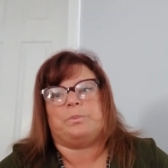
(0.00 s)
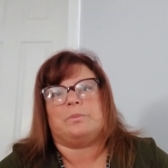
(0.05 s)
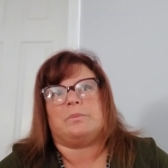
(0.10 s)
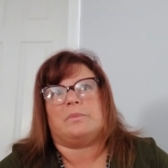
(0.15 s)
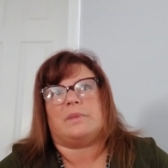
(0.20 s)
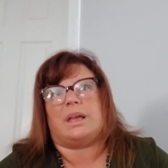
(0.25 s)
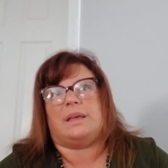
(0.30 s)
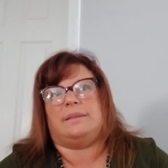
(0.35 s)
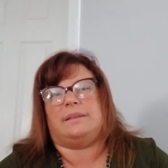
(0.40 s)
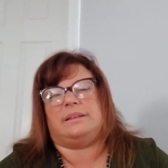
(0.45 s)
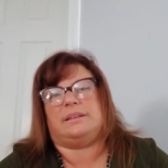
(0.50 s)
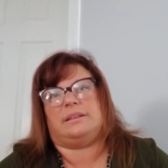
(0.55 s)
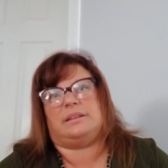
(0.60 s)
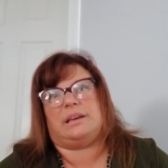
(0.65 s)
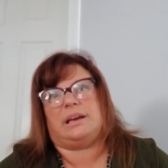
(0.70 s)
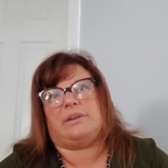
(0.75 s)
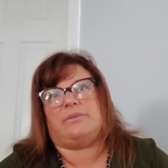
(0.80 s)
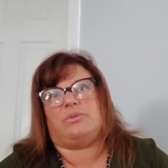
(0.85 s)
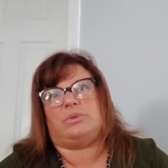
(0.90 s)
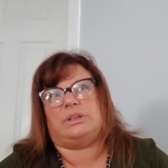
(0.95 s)
And they did
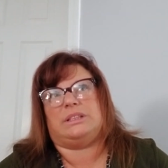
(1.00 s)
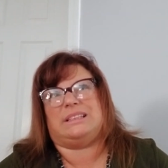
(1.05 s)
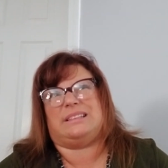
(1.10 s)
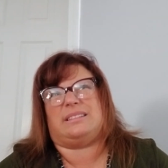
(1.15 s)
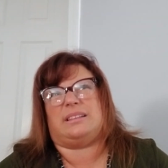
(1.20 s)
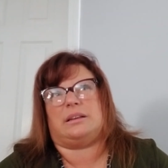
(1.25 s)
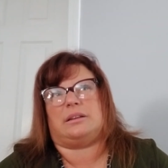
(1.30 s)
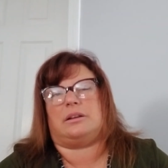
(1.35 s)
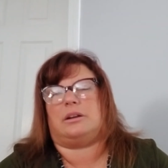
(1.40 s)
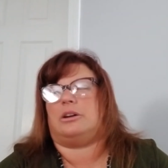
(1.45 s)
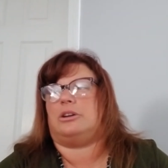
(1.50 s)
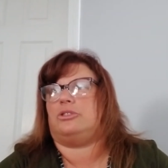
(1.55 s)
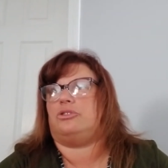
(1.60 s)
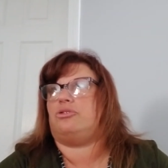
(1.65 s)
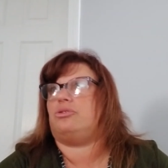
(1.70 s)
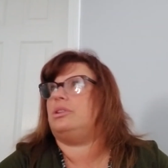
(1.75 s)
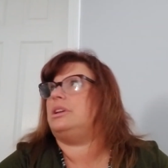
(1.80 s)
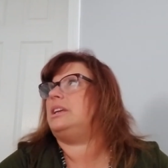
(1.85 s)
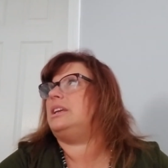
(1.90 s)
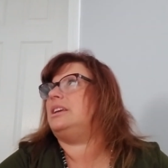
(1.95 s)
have one that said
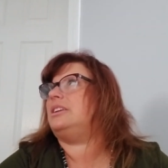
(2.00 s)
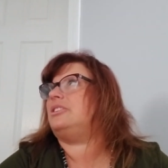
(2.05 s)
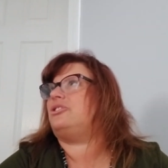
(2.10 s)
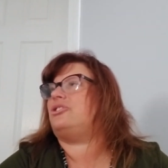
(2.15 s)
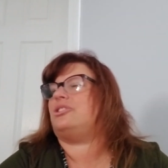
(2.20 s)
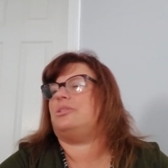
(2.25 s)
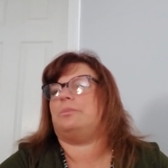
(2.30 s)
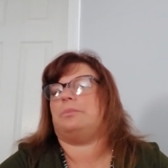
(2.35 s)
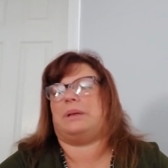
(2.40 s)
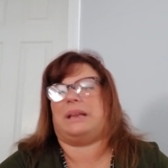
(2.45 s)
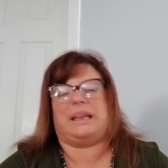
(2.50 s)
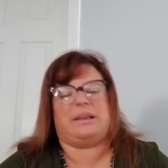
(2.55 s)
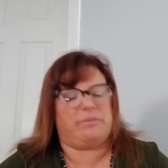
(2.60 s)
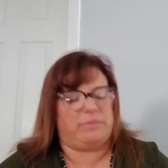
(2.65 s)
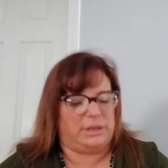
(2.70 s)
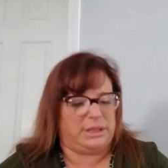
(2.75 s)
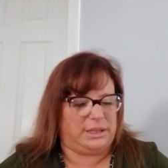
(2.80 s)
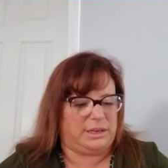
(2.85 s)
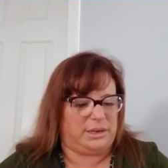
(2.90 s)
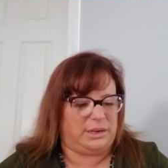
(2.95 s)
country kitchen, but I
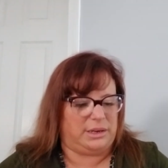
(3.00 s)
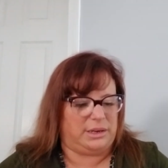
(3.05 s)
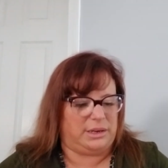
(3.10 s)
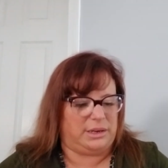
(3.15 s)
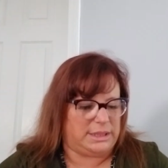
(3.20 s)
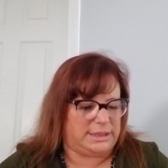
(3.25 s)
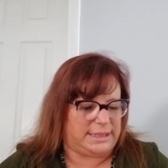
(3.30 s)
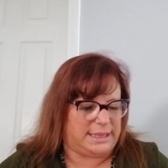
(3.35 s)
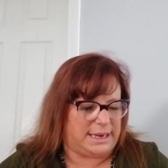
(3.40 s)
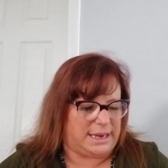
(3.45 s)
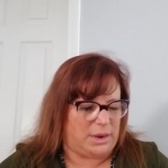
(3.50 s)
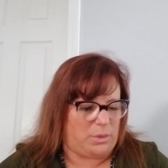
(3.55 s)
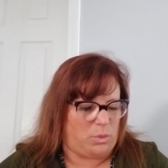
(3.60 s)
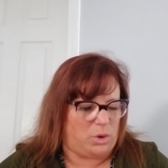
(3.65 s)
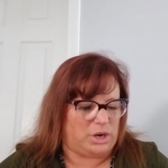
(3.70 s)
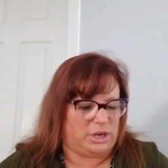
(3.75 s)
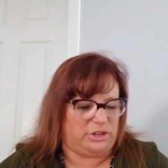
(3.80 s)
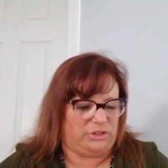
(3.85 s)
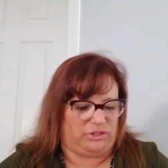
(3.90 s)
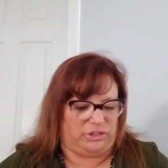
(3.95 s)
really didn't want that. I
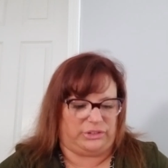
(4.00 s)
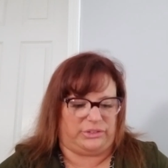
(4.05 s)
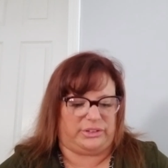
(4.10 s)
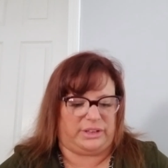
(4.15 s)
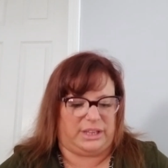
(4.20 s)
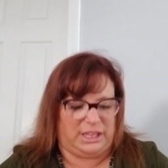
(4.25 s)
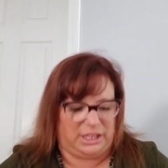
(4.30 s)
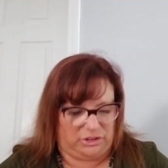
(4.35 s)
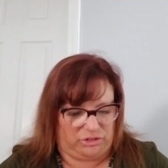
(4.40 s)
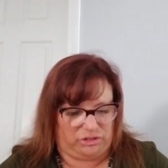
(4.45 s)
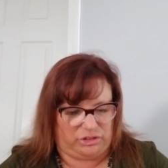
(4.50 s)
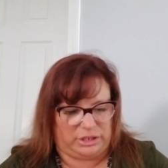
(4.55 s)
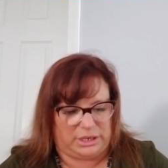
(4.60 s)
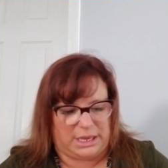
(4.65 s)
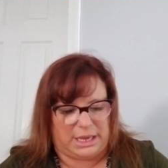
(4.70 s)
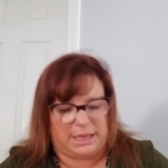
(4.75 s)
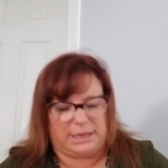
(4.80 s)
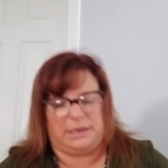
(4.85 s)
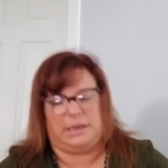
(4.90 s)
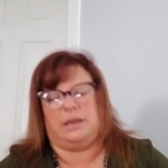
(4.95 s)
wanted just kitchen
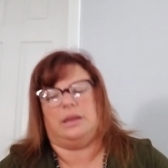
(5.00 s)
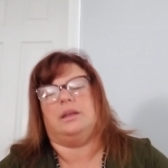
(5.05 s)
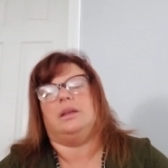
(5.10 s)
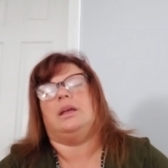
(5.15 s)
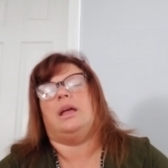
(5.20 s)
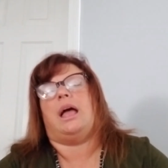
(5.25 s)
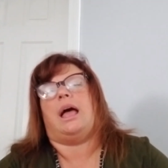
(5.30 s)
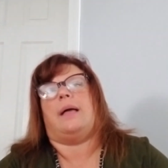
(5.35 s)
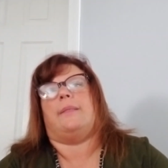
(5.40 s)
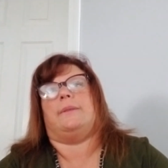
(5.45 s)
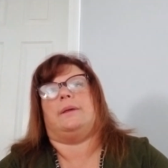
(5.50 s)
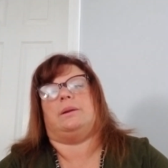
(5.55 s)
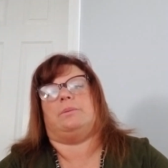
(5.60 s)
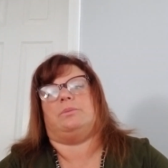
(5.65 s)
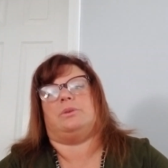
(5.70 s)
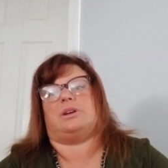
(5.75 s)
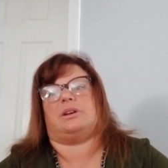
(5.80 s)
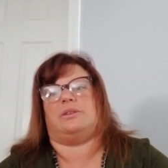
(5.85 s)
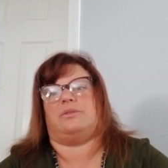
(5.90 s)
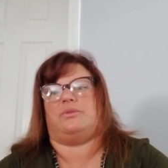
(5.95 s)
on it. And then I'm
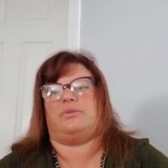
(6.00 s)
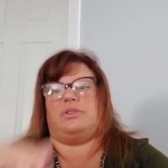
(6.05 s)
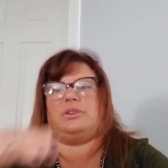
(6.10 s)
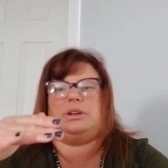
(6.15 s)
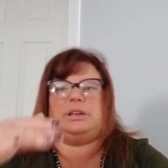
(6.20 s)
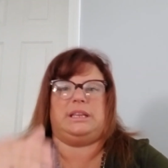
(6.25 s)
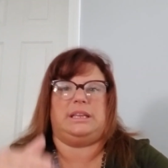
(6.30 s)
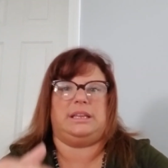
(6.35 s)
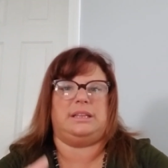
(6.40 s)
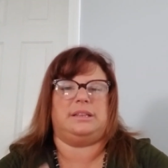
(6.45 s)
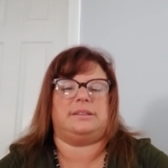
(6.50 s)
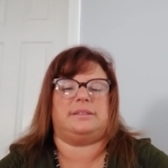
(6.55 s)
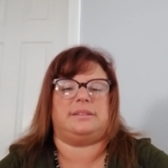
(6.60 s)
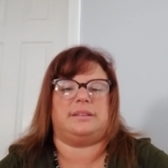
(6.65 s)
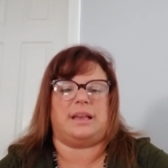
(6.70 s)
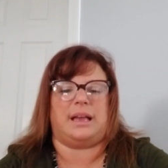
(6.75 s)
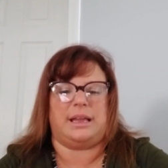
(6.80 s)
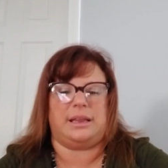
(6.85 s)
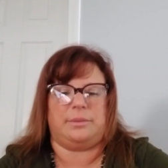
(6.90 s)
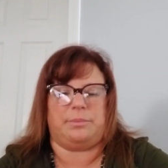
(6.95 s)
looking for an eat
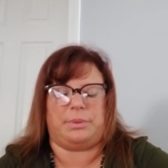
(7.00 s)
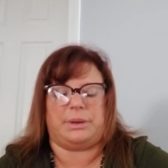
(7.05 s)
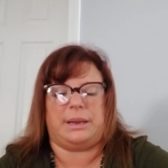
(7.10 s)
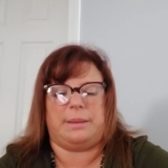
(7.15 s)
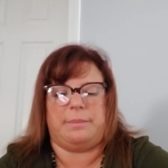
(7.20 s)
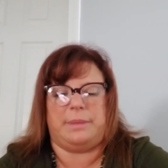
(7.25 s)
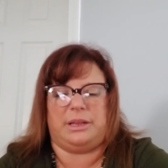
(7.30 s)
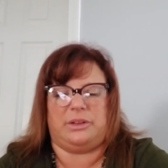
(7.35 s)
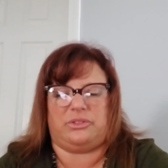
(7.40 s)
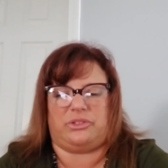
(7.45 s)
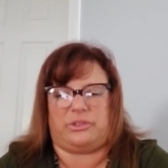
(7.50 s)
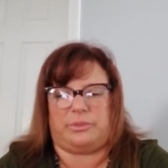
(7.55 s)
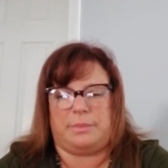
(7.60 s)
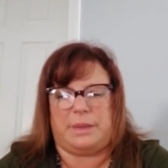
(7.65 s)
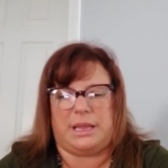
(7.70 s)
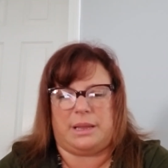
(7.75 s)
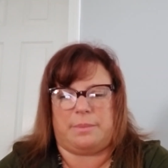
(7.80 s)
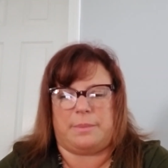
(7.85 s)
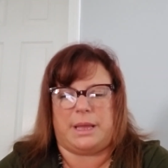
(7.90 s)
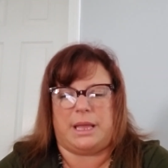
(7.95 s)
sign, but I may just
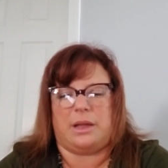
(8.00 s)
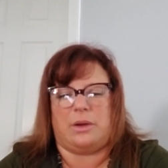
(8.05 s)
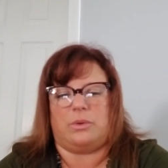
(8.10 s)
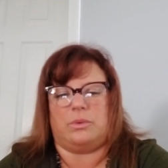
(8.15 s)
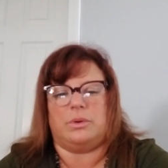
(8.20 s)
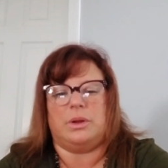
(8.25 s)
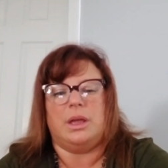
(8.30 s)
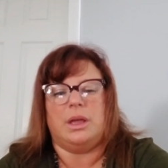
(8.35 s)
make my own.